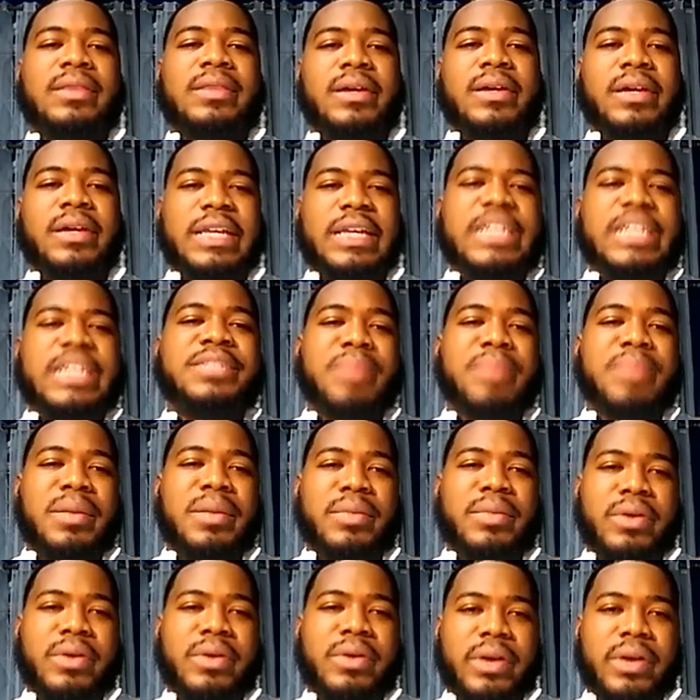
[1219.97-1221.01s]
each
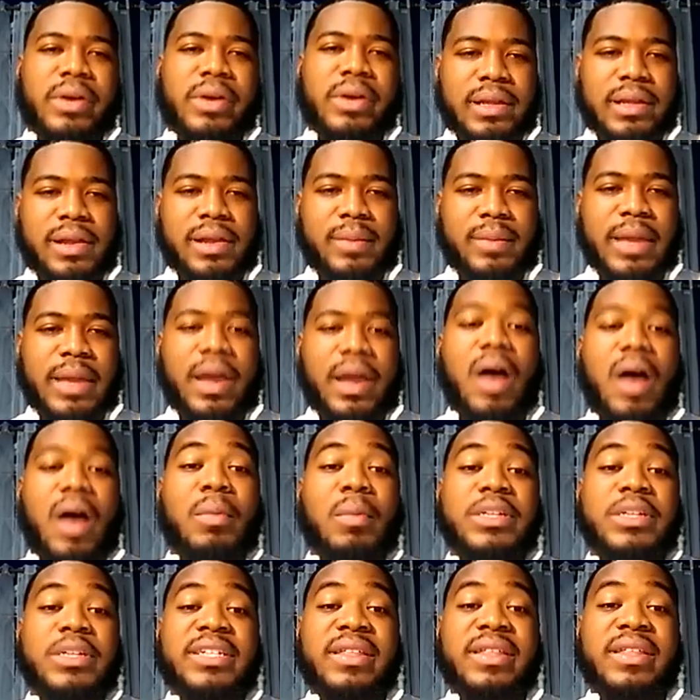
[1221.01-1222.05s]
member in the club, like how
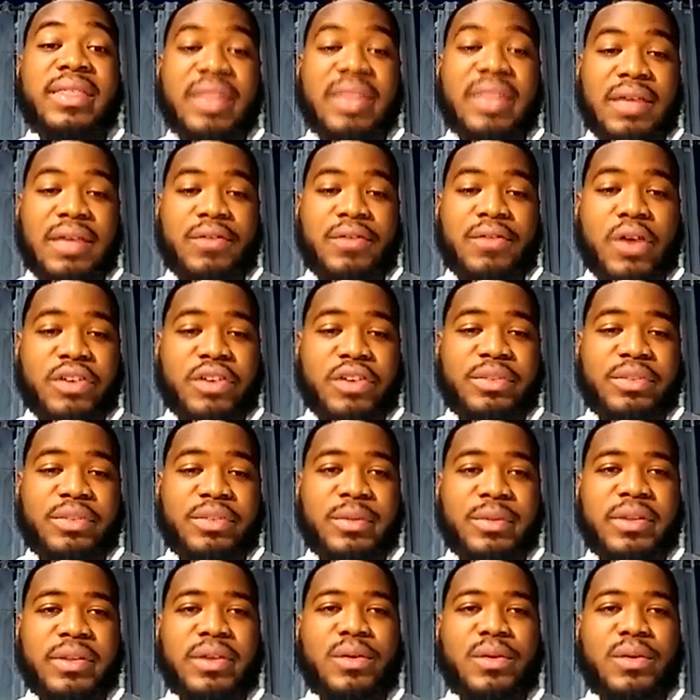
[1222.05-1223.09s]
much they've
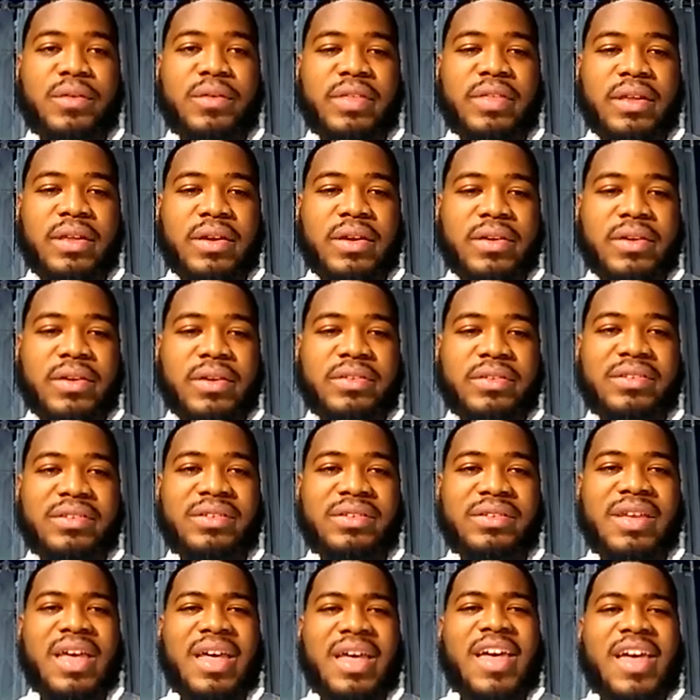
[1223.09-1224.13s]
contributed over the years,
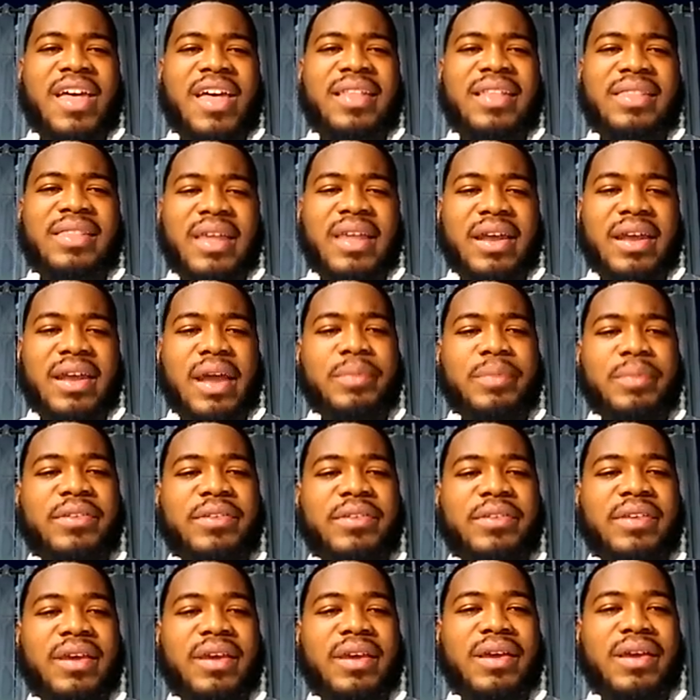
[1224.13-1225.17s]
then I'm
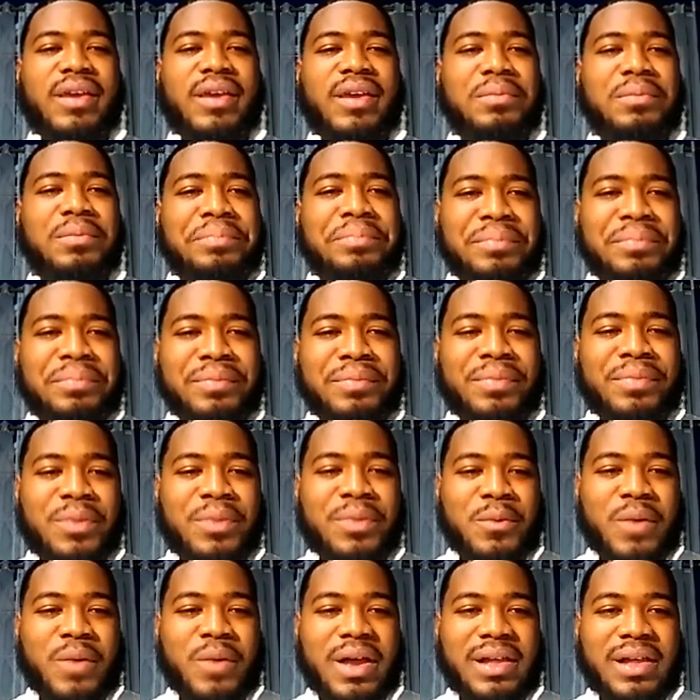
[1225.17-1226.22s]
saying,
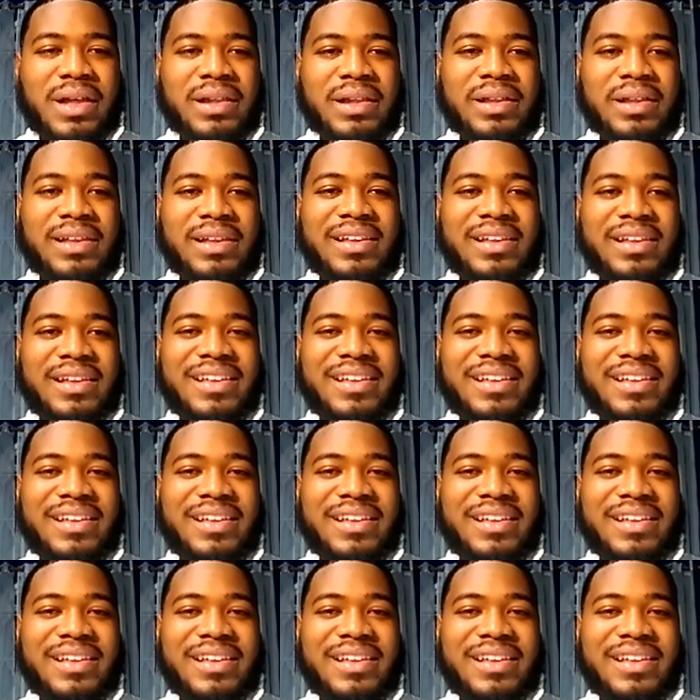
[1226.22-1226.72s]
well,